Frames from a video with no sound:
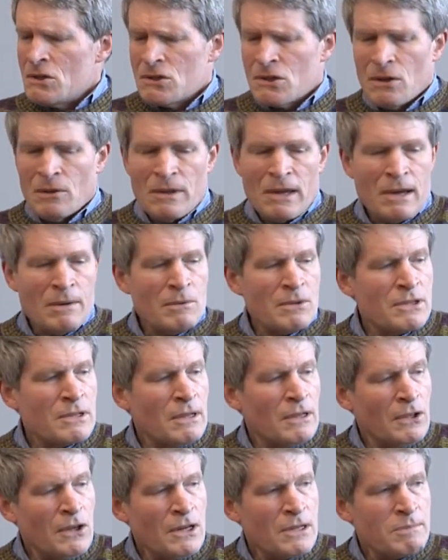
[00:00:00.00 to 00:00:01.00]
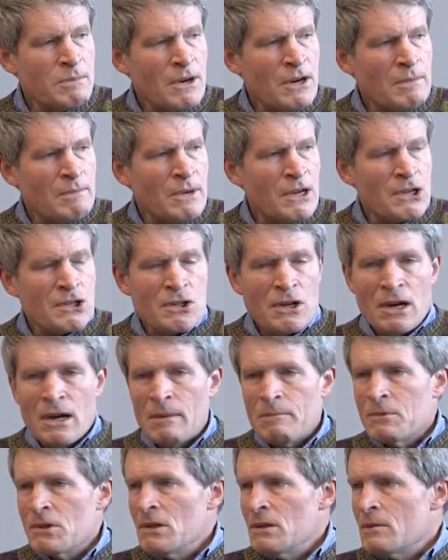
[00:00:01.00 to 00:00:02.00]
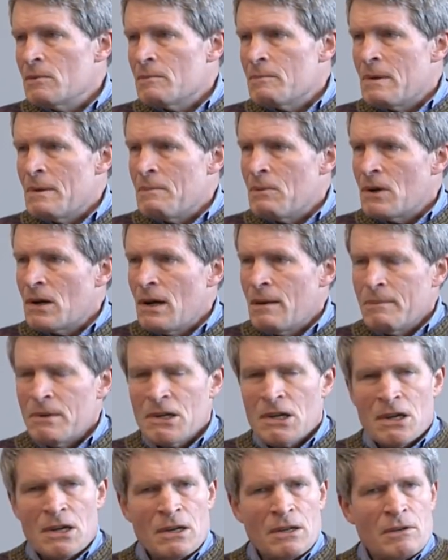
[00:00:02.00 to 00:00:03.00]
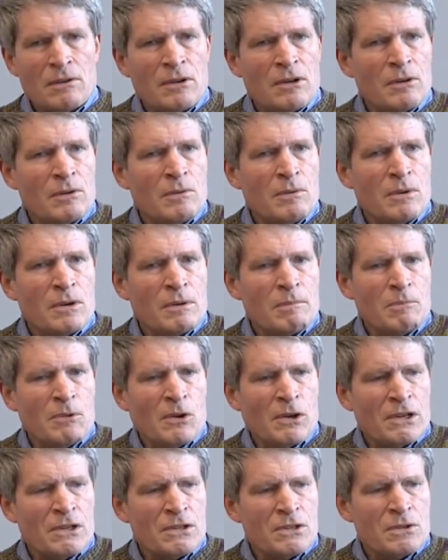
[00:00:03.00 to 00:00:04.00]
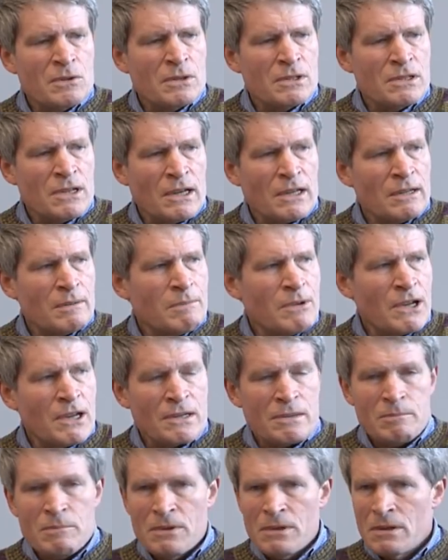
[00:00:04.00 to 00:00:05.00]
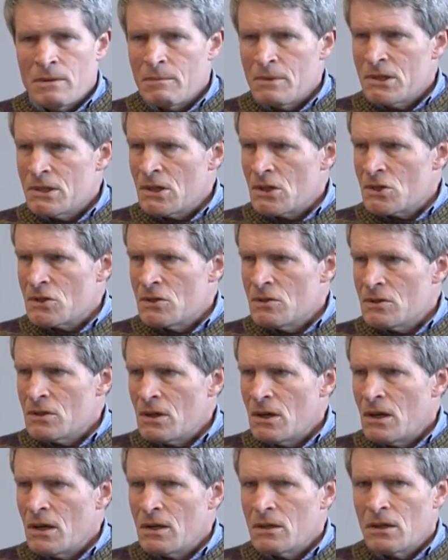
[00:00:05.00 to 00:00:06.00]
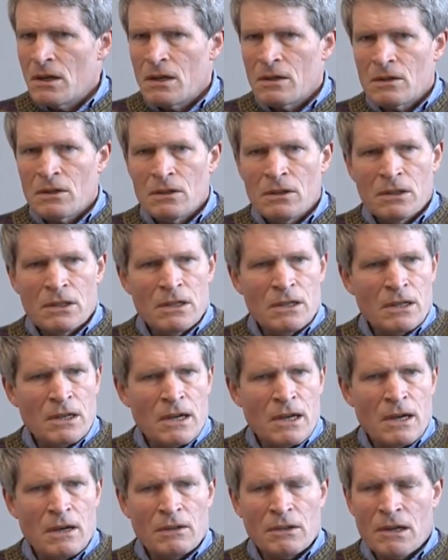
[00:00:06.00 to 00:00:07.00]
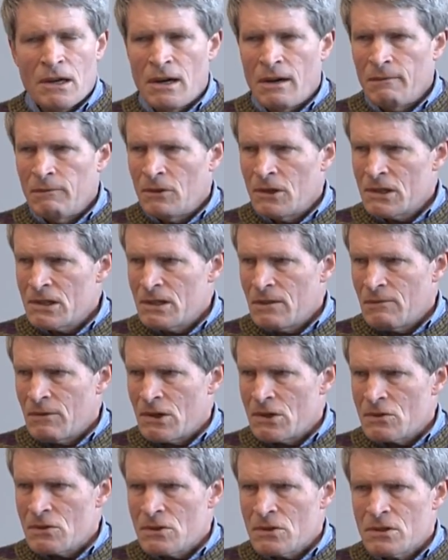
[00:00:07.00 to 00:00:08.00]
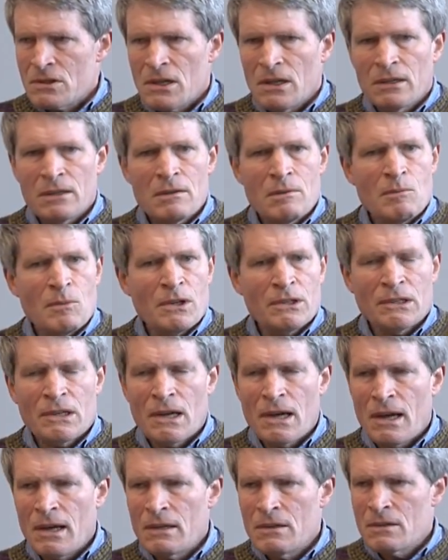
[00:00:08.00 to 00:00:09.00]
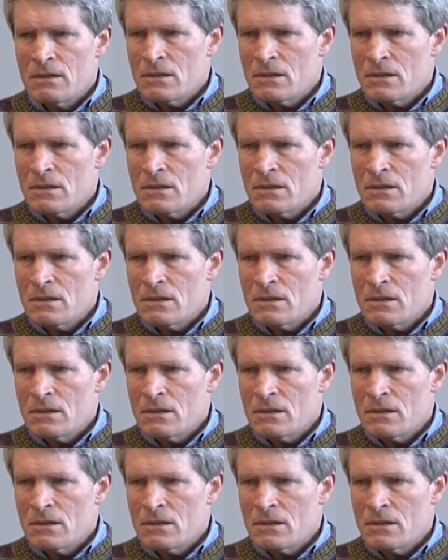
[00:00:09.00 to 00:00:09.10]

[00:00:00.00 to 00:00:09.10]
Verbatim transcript: so that was a large part of my job, dealing with people coming in uh, who were appointed to executive branch positions and, and cleaning out conflicts of interest, telling them what they had